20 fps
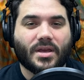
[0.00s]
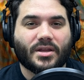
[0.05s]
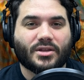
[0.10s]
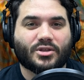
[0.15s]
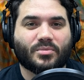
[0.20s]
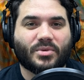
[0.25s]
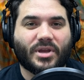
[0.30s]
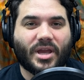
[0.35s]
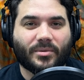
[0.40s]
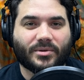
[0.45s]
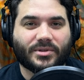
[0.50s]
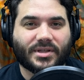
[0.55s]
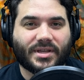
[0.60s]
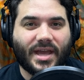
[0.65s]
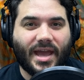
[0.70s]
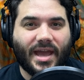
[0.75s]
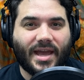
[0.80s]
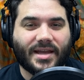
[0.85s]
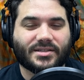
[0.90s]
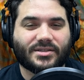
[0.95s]
to be able to
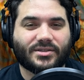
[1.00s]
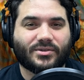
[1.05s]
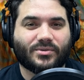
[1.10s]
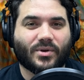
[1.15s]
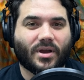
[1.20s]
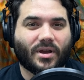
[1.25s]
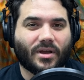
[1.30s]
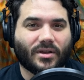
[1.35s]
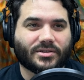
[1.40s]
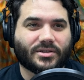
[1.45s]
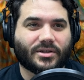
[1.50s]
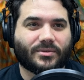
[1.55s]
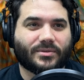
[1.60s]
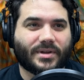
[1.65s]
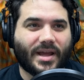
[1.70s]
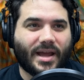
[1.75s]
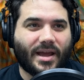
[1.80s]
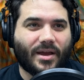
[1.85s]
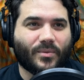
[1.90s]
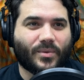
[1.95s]
cast, you also
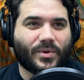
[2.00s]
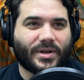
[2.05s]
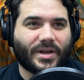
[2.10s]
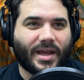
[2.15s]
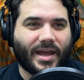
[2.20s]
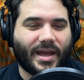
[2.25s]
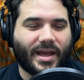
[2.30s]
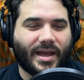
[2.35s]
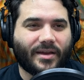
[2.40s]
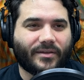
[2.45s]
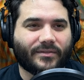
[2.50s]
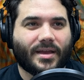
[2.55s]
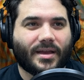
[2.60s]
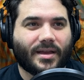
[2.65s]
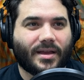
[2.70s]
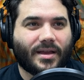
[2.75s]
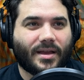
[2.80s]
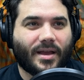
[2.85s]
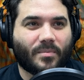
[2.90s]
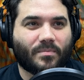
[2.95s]
now would have
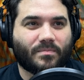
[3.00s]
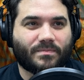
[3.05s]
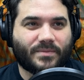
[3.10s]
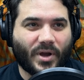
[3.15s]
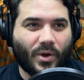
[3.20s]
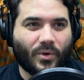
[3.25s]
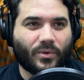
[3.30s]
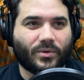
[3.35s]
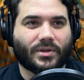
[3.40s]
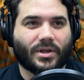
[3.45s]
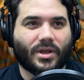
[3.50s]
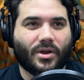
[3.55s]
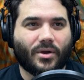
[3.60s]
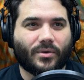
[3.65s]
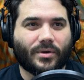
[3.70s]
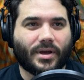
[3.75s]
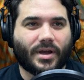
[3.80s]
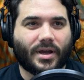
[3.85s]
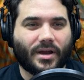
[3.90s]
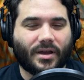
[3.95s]
a
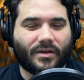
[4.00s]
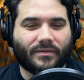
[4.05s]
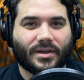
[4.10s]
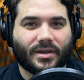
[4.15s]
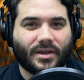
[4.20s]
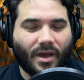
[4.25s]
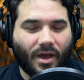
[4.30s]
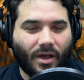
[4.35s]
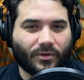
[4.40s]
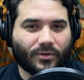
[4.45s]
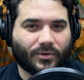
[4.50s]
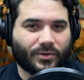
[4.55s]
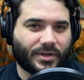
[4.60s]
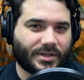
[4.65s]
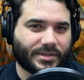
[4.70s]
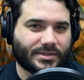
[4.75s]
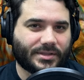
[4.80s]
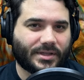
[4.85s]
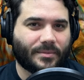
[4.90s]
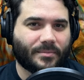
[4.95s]
boatload of
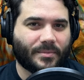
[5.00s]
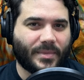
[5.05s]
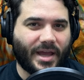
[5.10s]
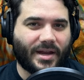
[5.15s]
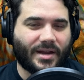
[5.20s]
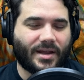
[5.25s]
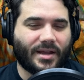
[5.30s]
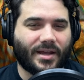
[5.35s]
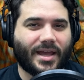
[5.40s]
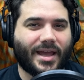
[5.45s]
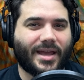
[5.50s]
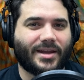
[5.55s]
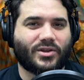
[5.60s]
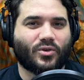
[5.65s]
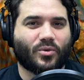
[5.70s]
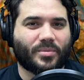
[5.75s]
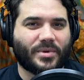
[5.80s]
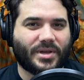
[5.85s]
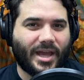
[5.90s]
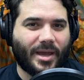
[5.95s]
colorless mana, and you'll be